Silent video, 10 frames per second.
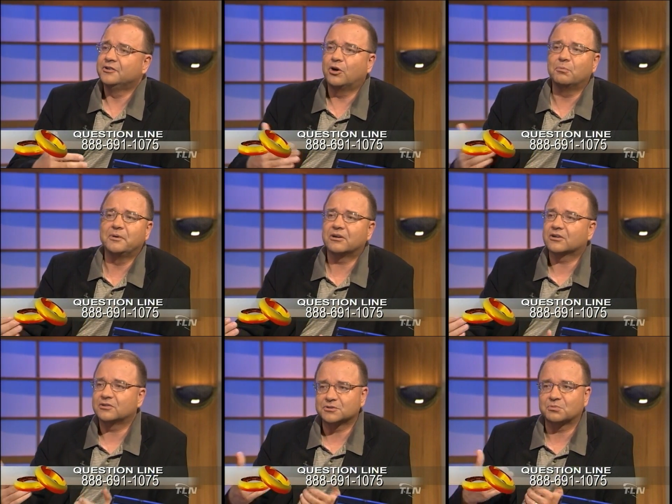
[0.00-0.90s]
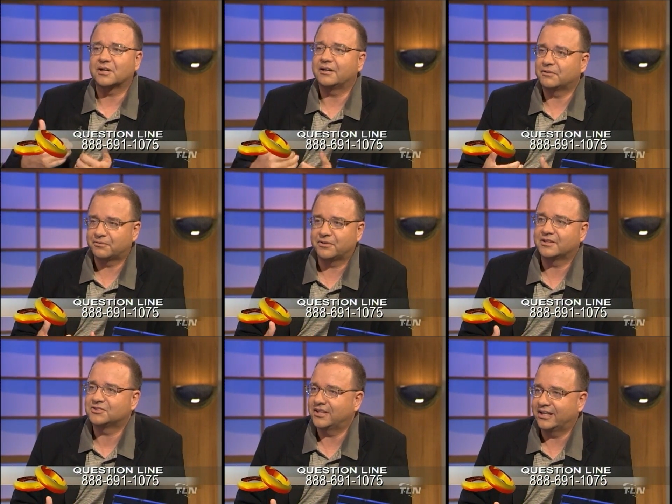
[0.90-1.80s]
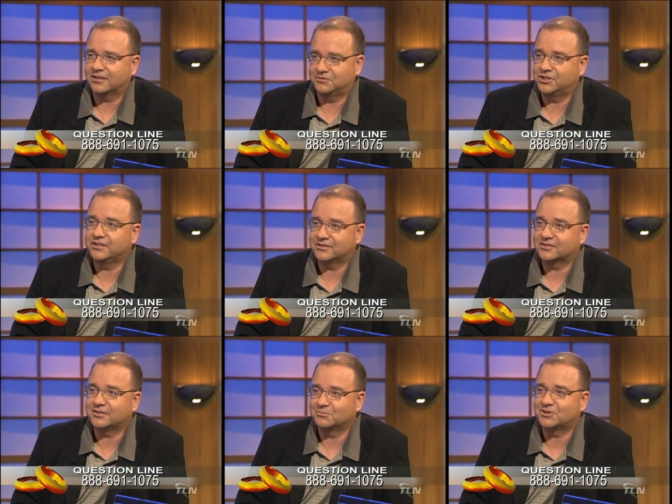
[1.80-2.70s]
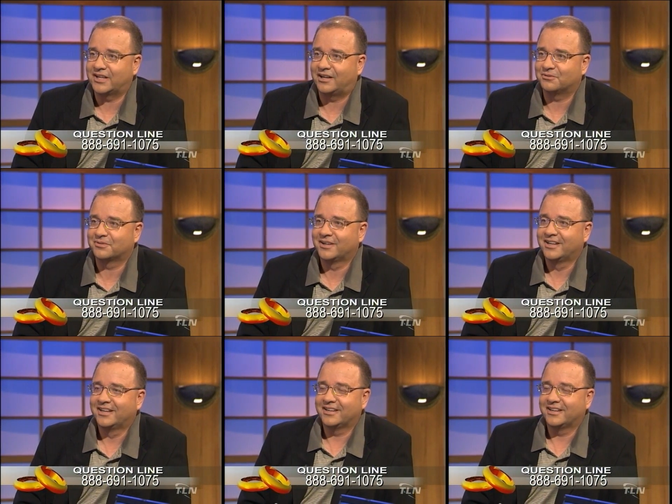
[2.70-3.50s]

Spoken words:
No miracles were ever for the sake of Jesus himself.